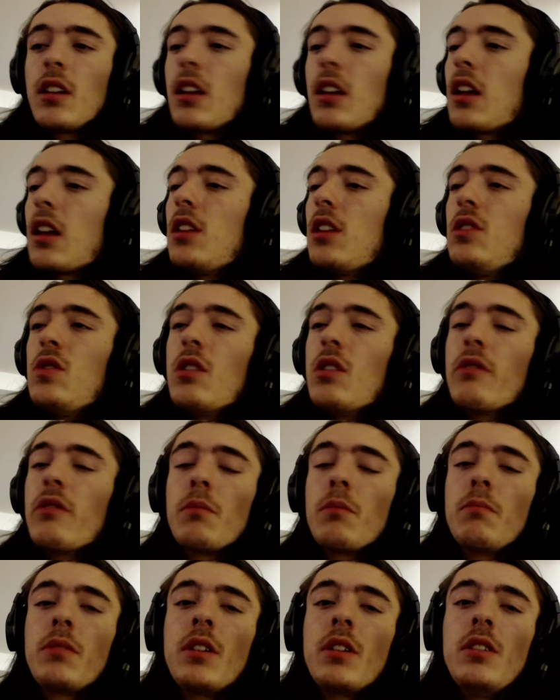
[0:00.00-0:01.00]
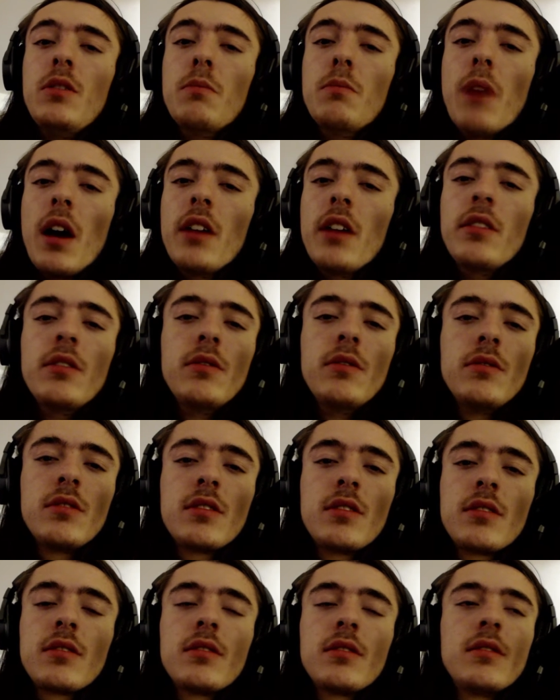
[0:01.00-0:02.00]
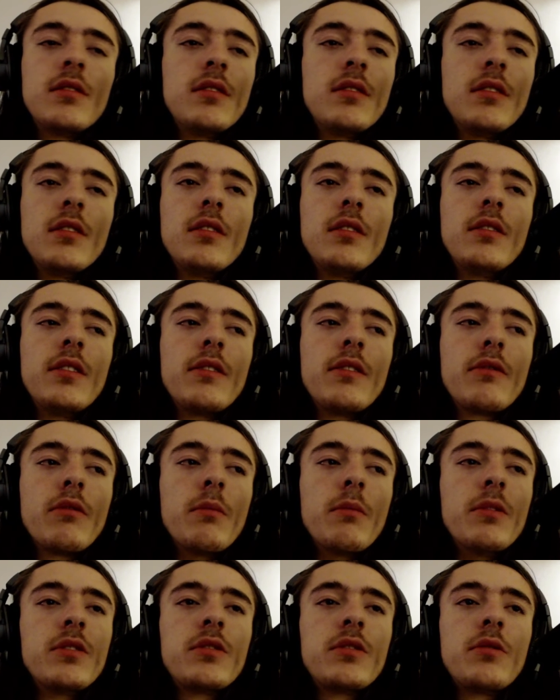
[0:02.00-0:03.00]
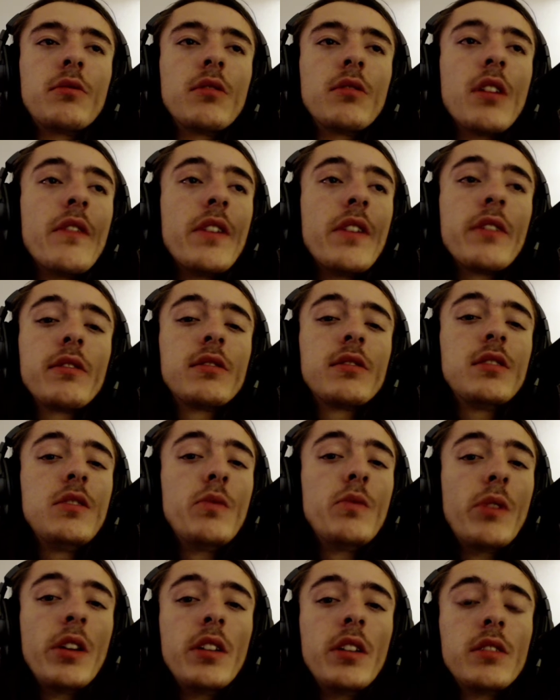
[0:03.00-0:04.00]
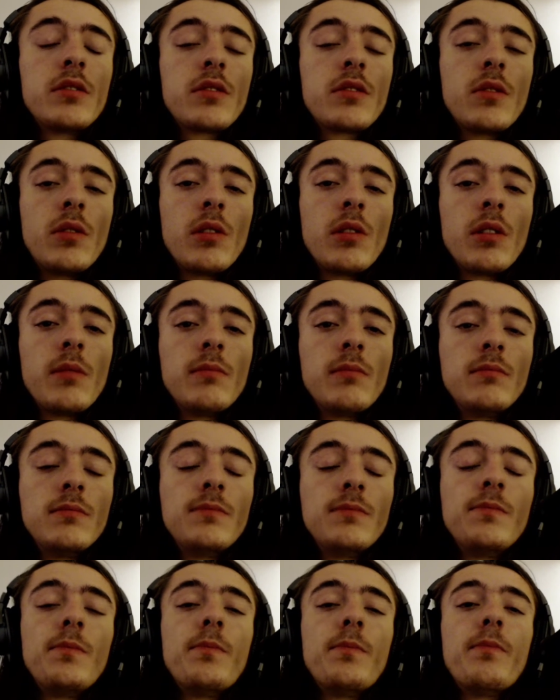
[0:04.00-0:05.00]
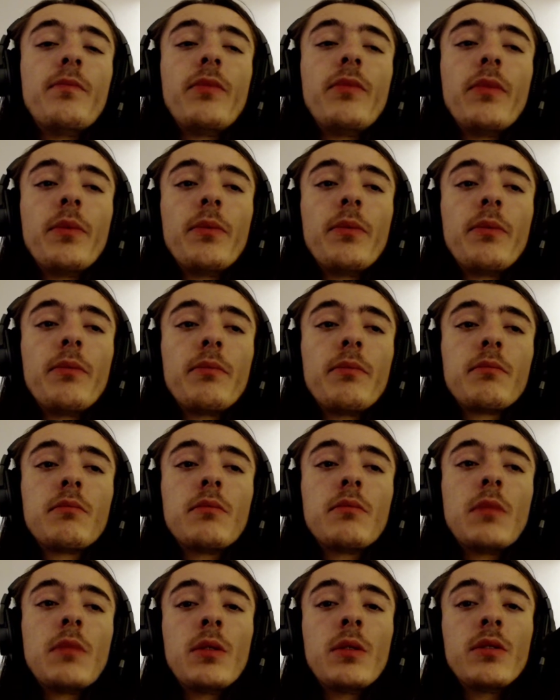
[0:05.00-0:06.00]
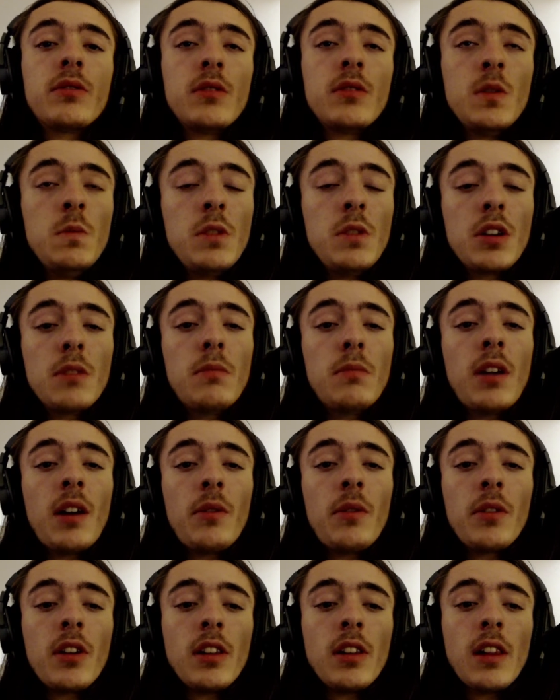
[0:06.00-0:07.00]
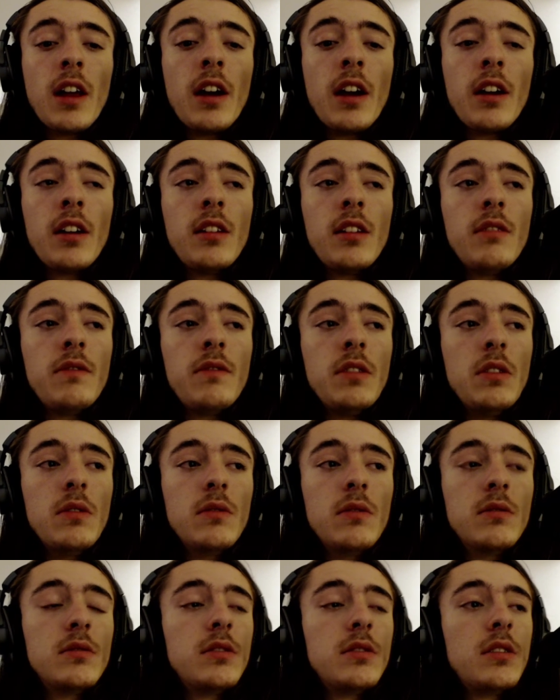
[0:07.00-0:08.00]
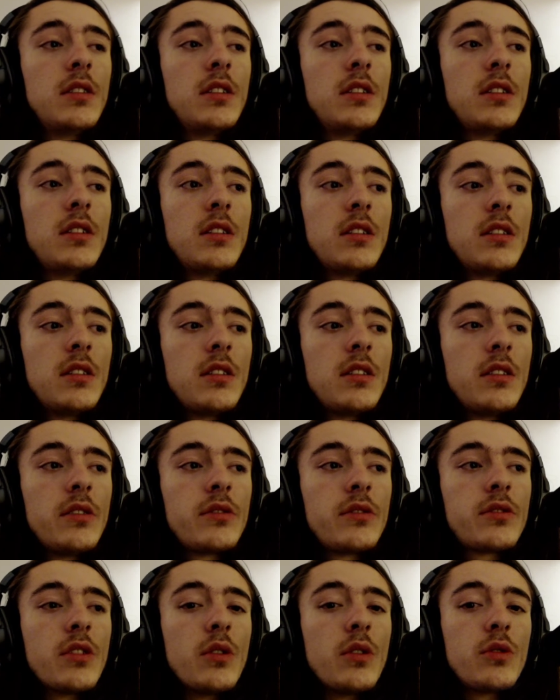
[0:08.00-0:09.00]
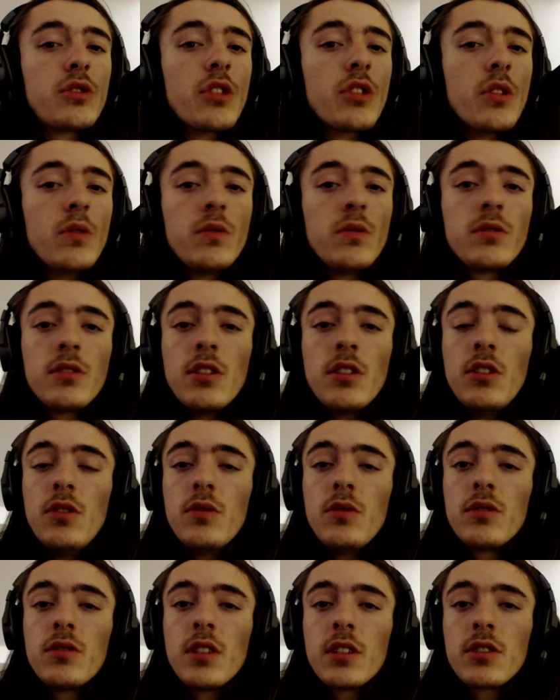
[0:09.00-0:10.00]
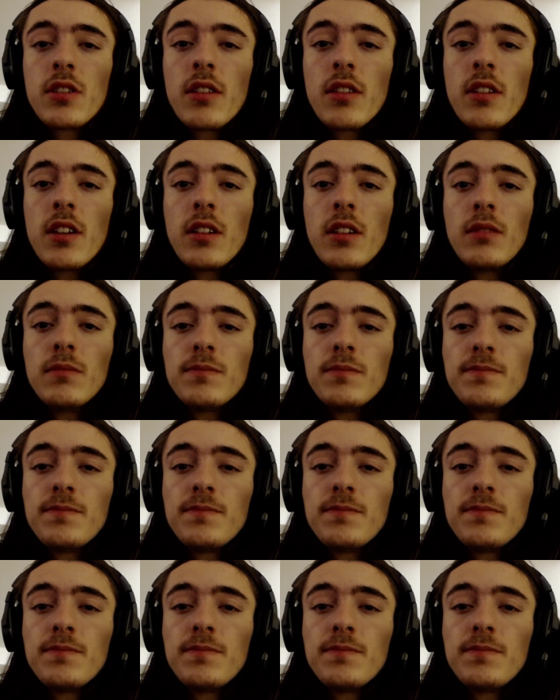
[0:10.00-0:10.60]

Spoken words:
Can you buy those from a store? I've never seen one in a store. I would assume you could buy one online if you so chose to do such a thing.